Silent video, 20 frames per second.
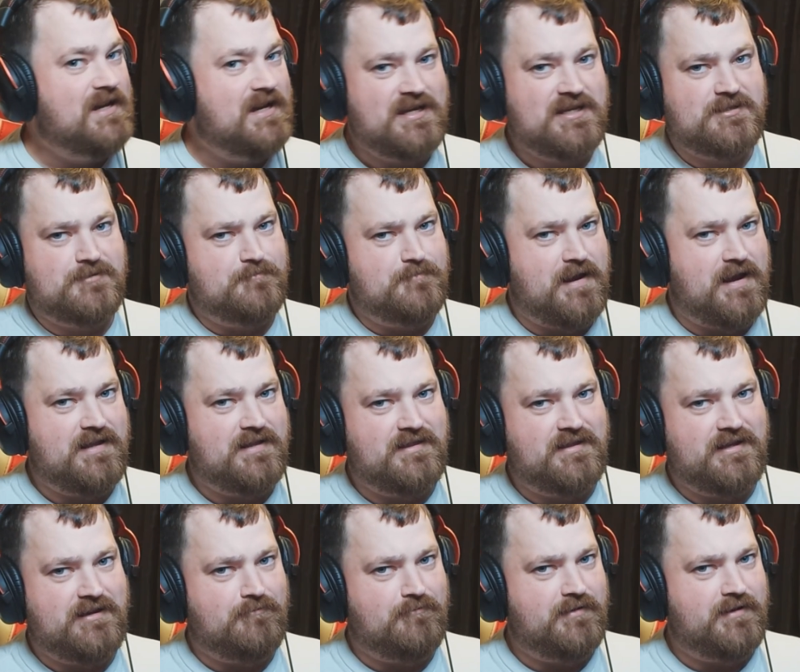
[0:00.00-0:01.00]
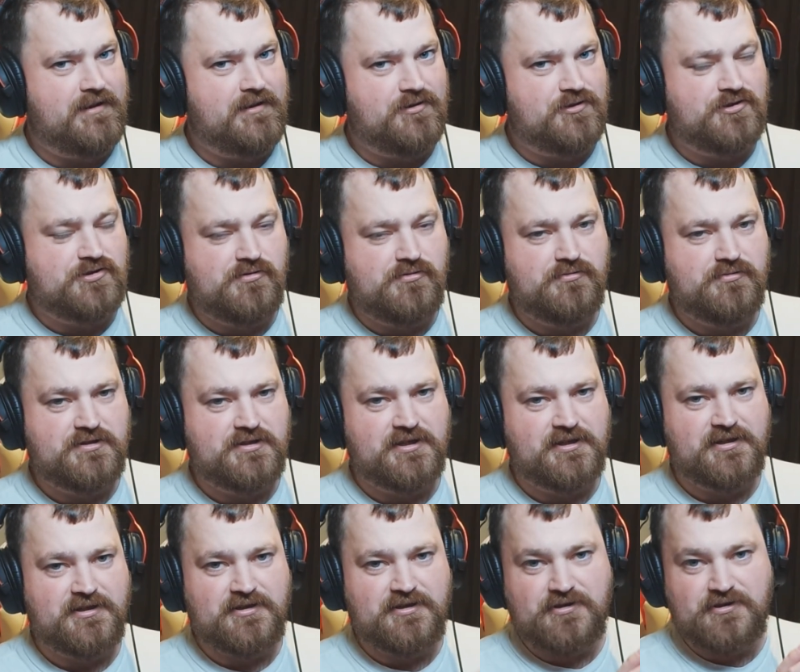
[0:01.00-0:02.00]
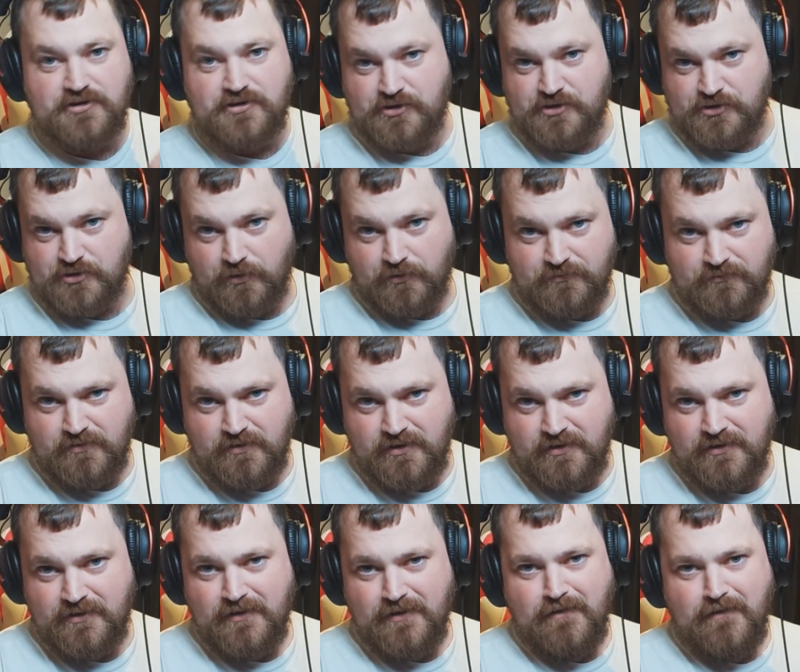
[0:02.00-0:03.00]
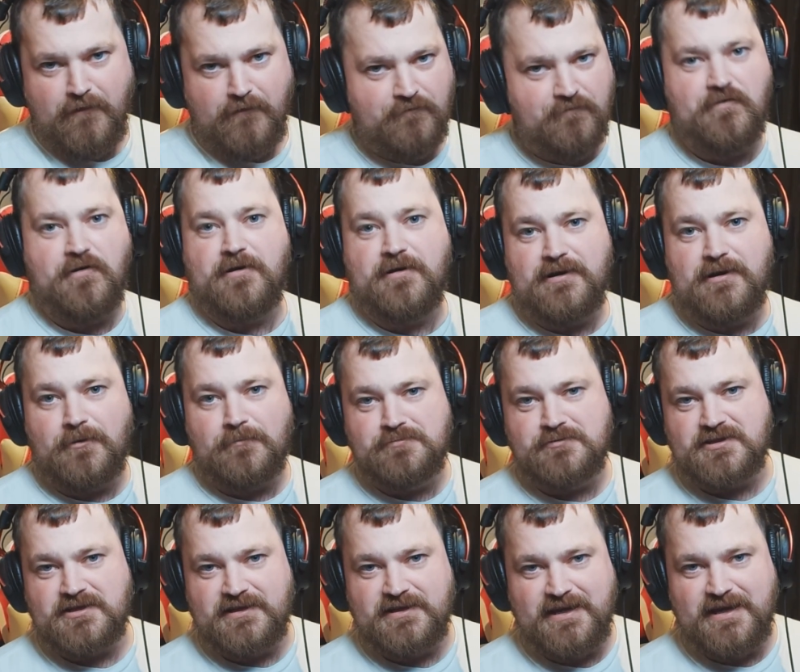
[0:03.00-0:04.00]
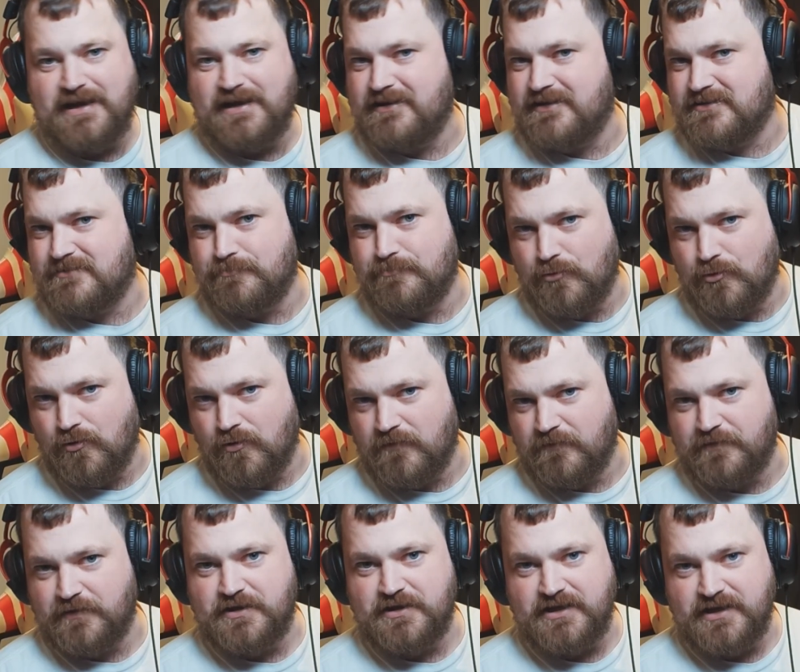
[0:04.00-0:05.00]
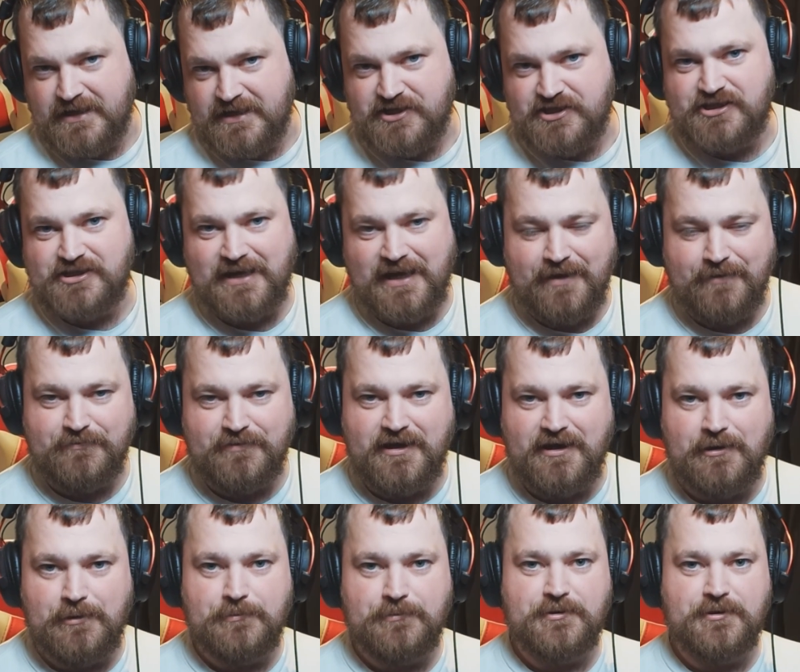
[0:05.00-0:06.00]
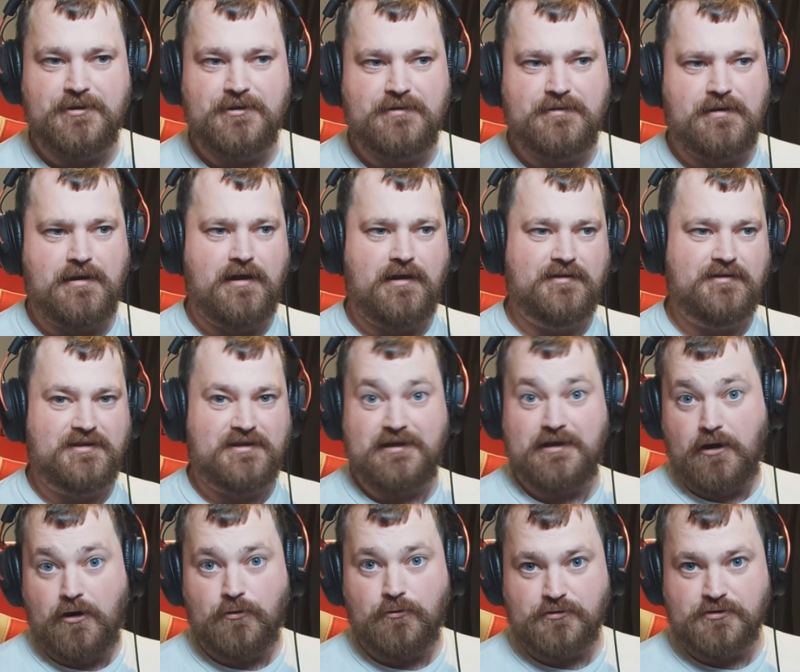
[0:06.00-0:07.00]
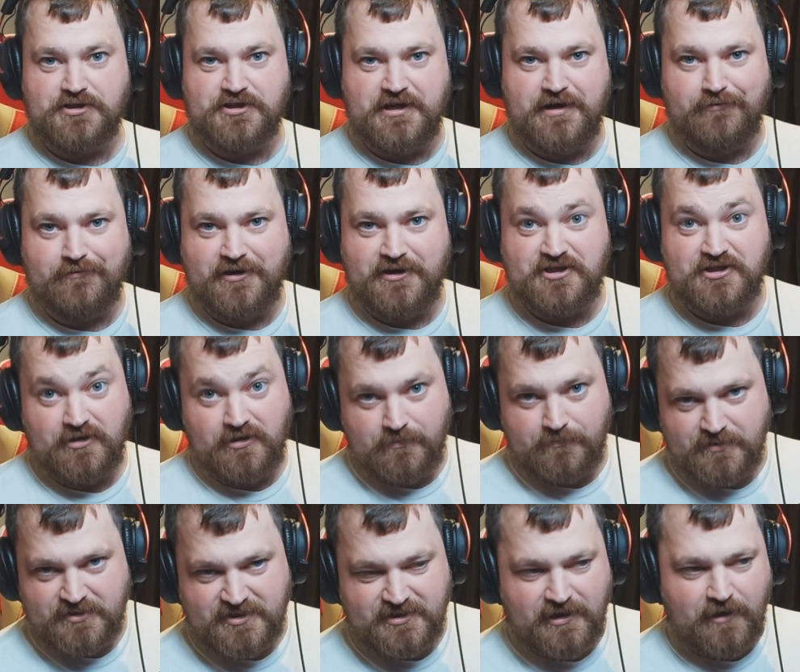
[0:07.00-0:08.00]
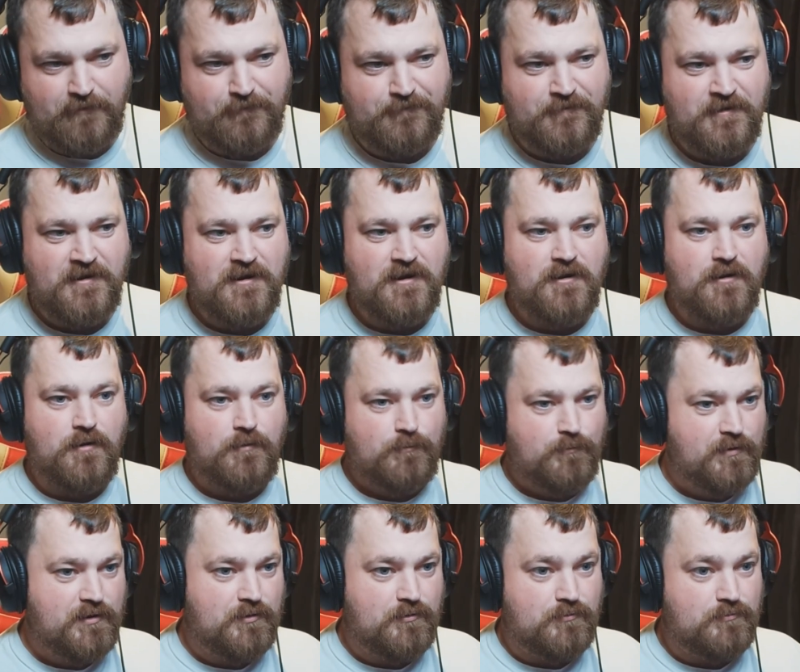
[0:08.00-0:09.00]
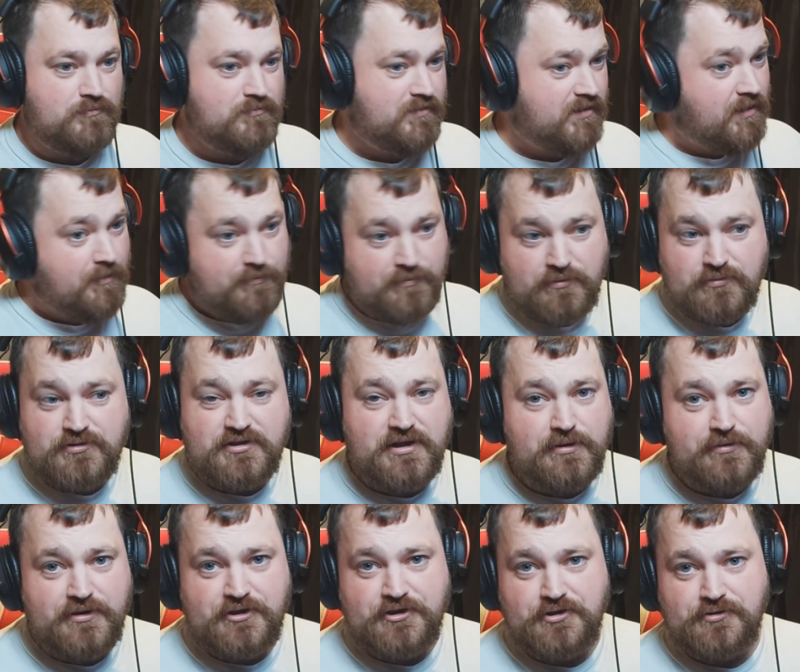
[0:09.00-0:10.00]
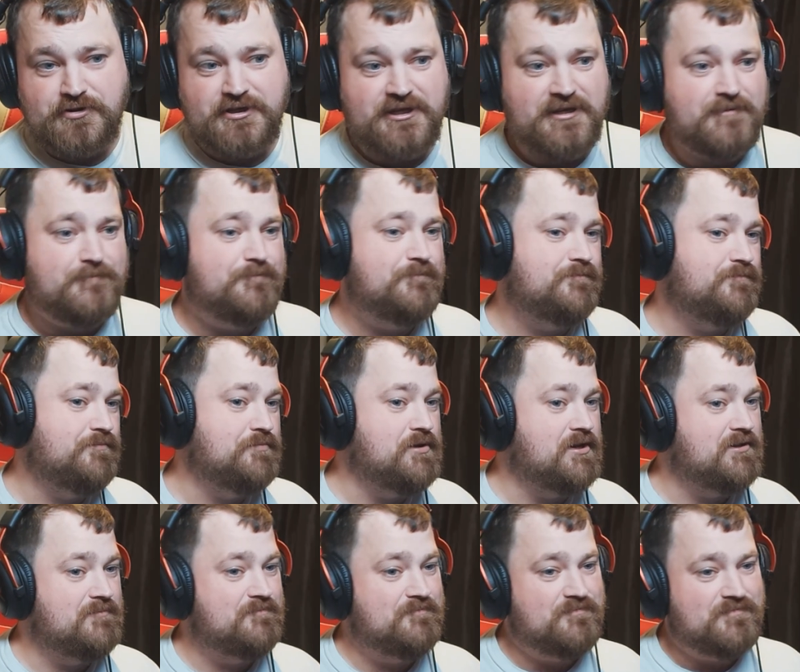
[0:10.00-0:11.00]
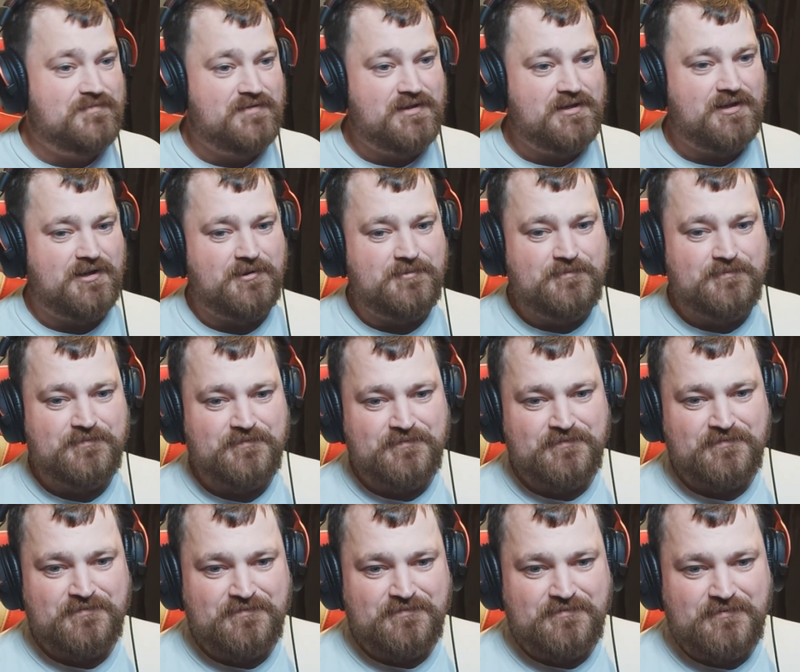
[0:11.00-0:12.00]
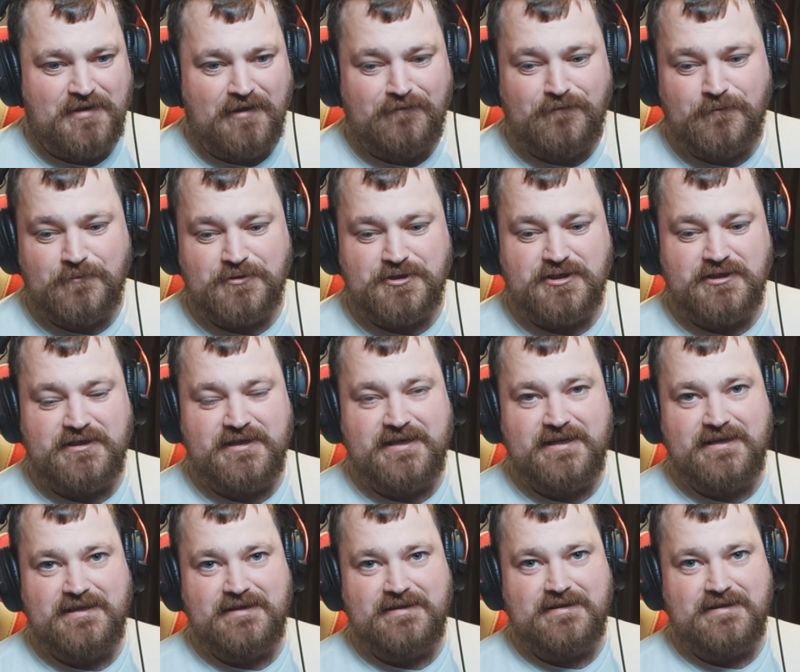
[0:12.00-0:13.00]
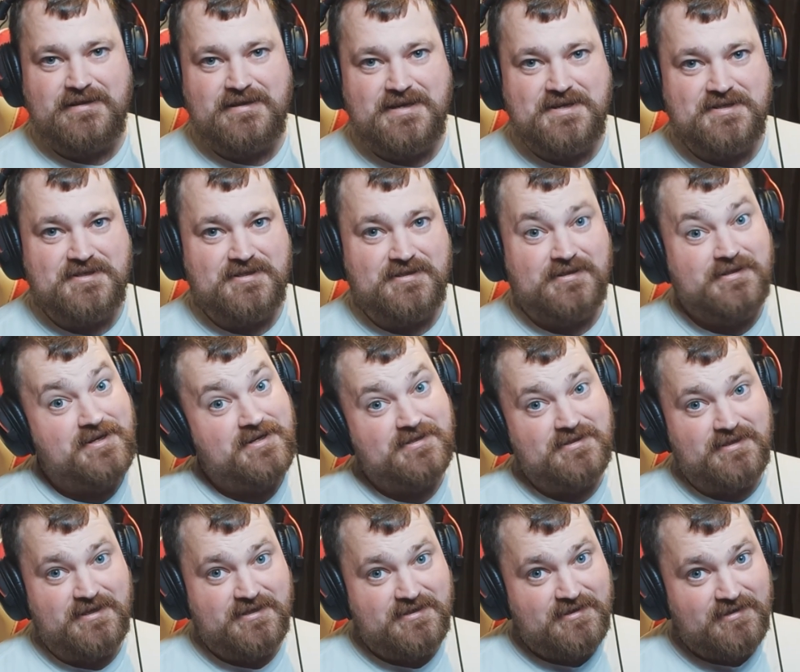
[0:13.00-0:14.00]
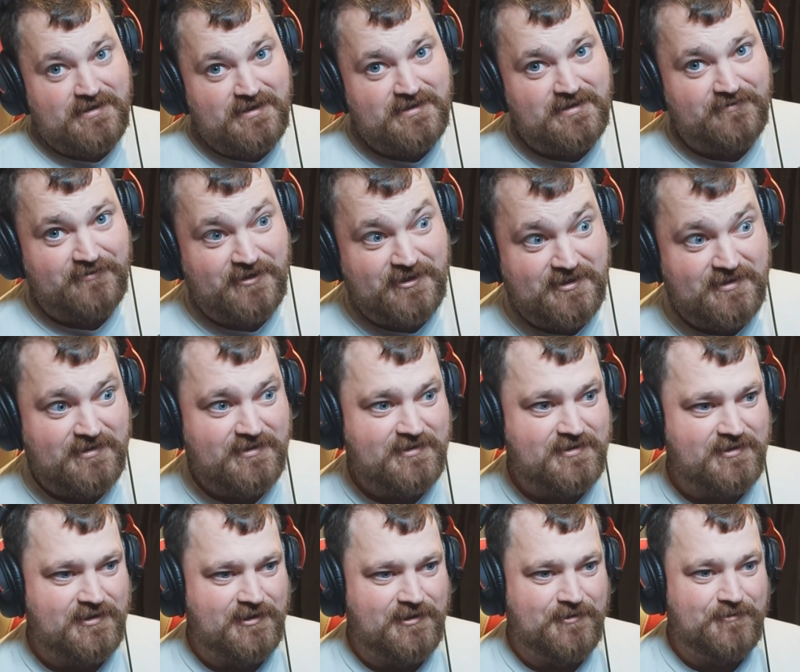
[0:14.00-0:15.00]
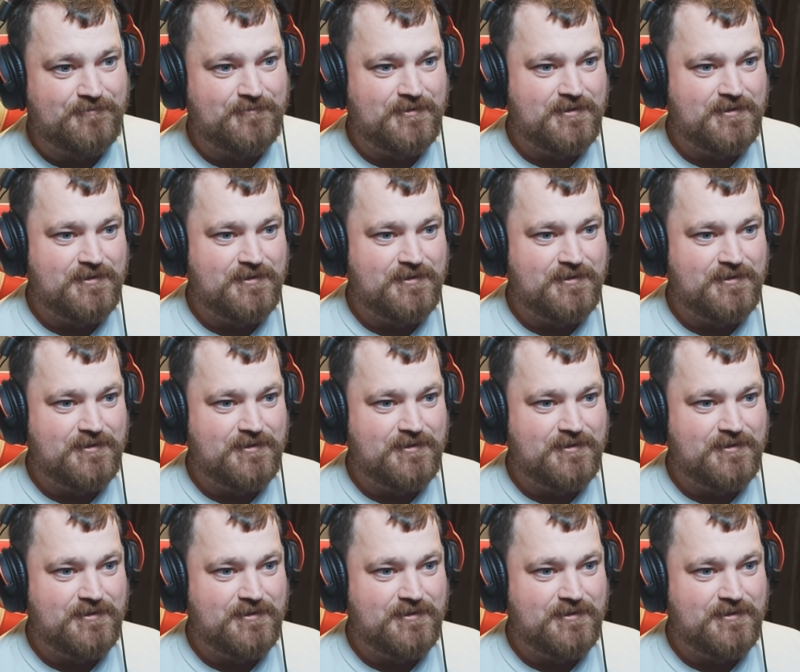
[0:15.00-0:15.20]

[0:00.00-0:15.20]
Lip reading: It's made the arena shooter genre very obsolete, and it's more of a niche game now that the older generation like myself will still enjoy it, but unfortunately there's less and less of us. So